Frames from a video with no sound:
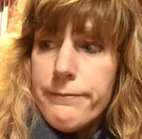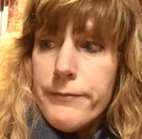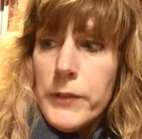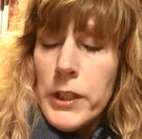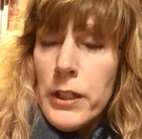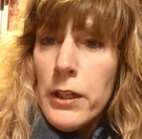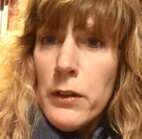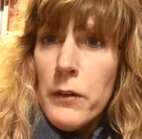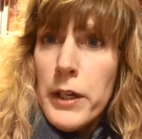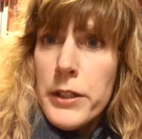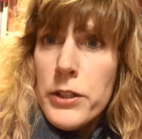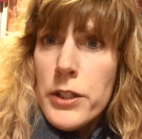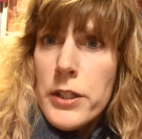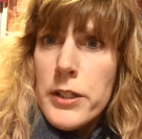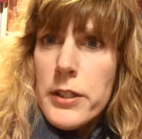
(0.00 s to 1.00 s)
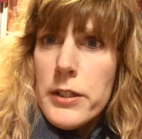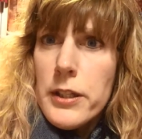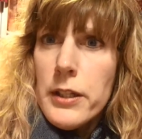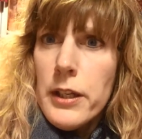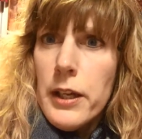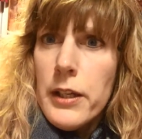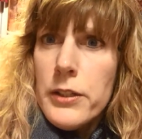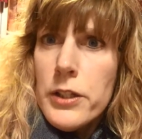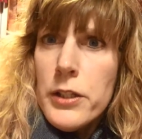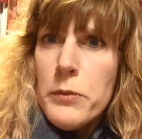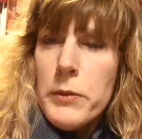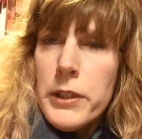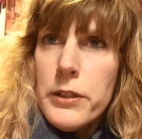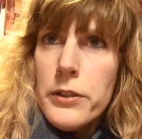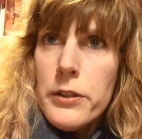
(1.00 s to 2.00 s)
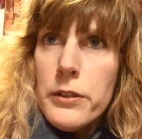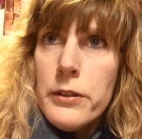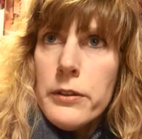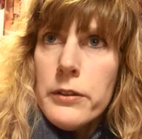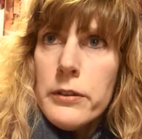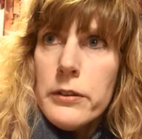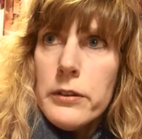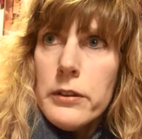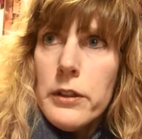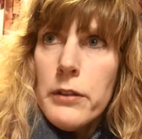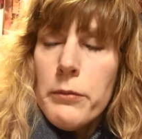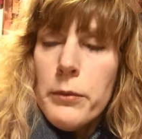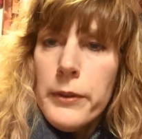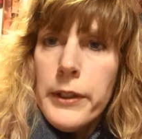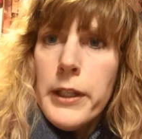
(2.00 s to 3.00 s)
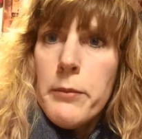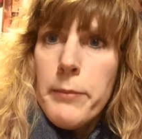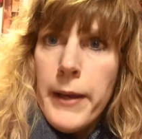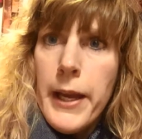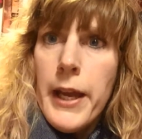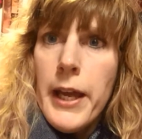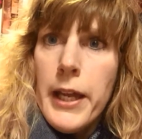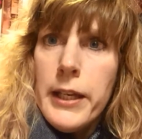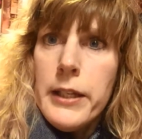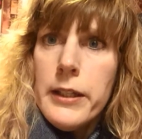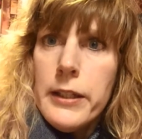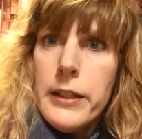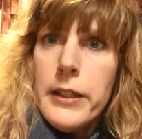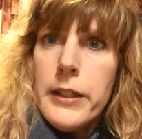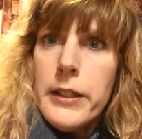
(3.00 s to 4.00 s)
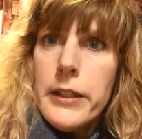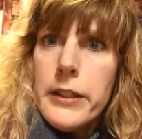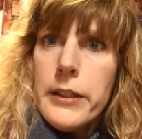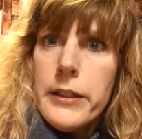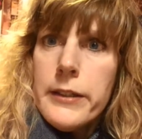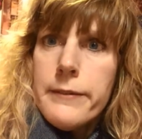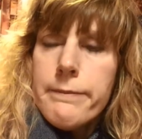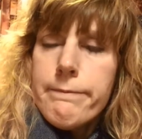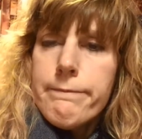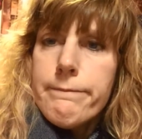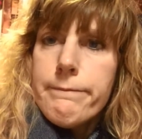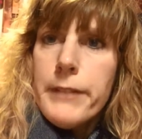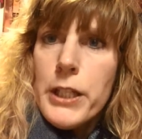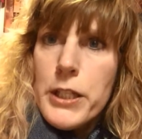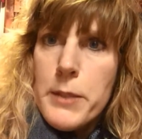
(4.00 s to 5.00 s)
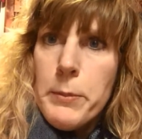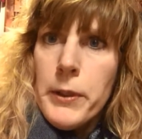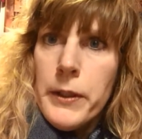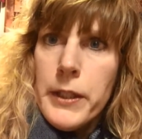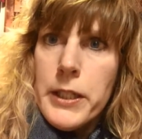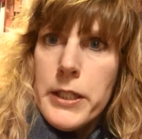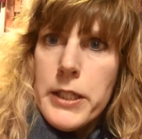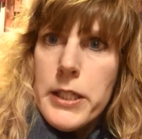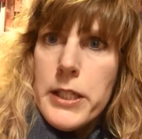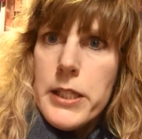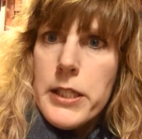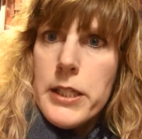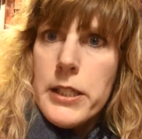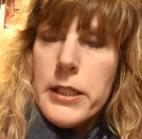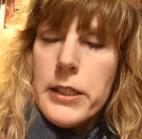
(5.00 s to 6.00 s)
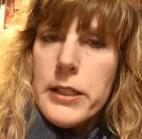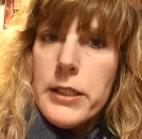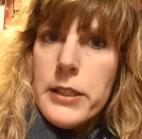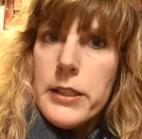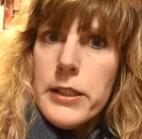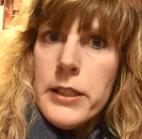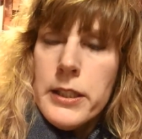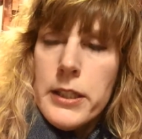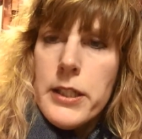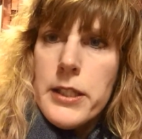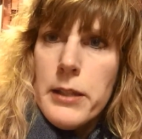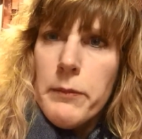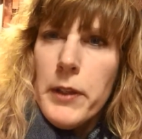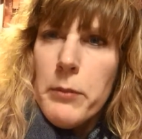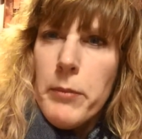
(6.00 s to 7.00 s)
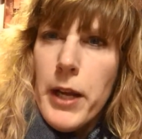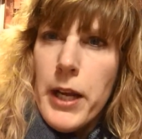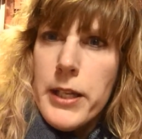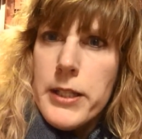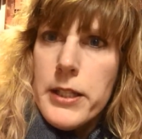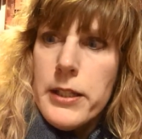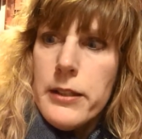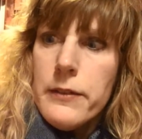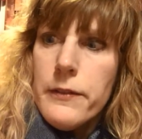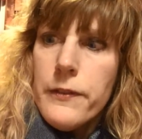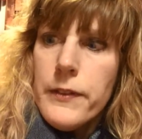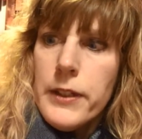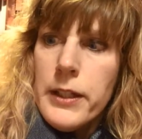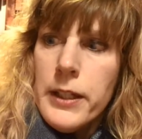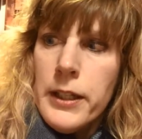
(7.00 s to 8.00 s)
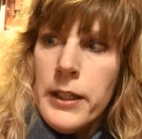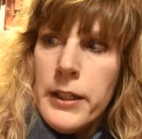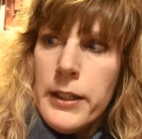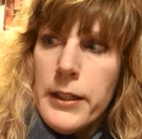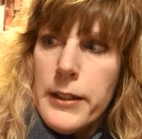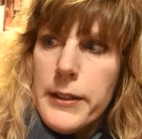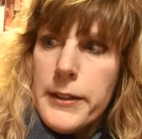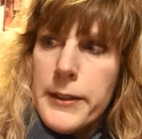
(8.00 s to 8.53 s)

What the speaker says: you know, I just want to turn a really bad experience into something positive. And,